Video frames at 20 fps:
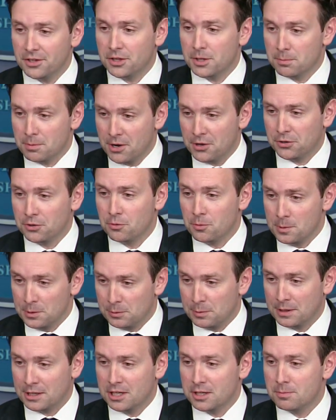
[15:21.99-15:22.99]
that the president will be
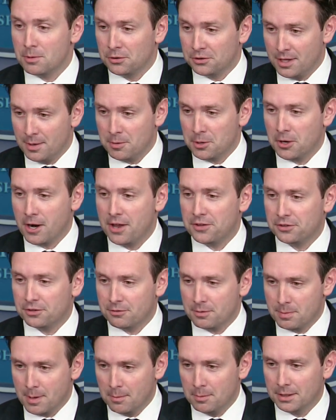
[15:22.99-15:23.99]
speaking to both Democrats
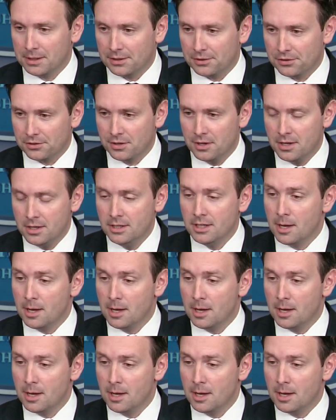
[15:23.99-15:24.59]
and Republicans